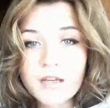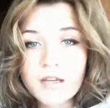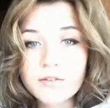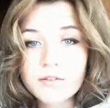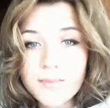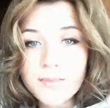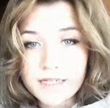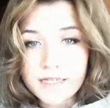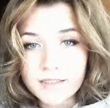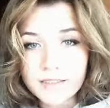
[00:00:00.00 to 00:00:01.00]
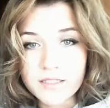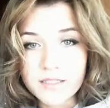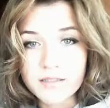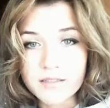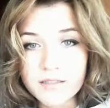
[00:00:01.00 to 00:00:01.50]
Typically,
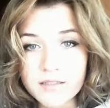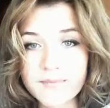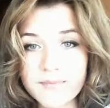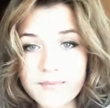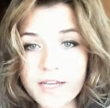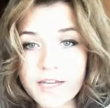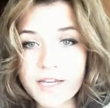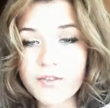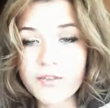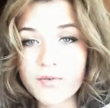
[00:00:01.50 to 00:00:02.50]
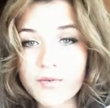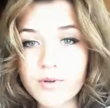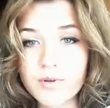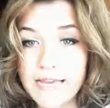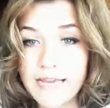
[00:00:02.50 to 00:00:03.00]
it is made through
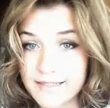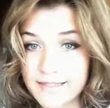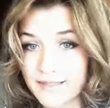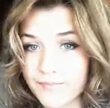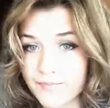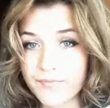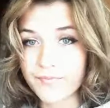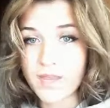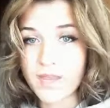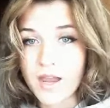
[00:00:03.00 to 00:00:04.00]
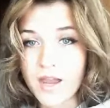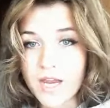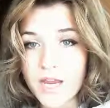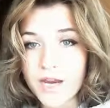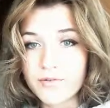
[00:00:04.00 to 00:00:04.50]
licensing.
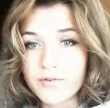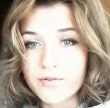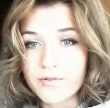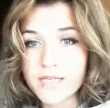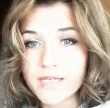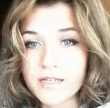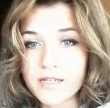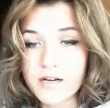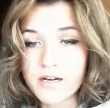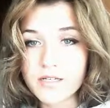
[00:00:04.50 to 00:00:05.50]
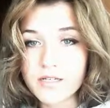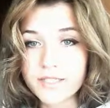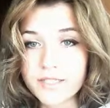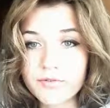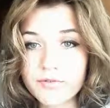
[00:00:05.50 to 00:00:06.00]
Risk
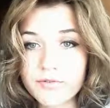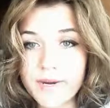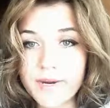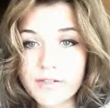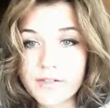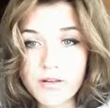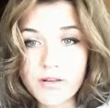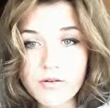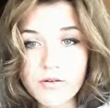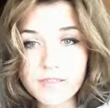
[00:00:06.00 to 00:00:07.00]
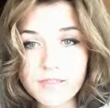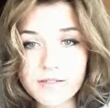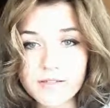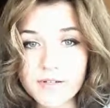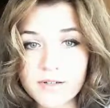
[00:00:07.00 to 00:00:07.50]
still remains low since the
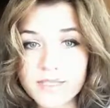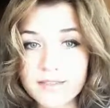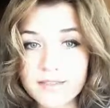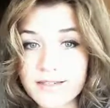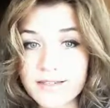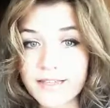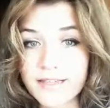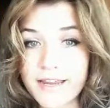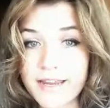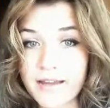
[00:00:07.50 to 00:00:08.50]
firm still doesn't take a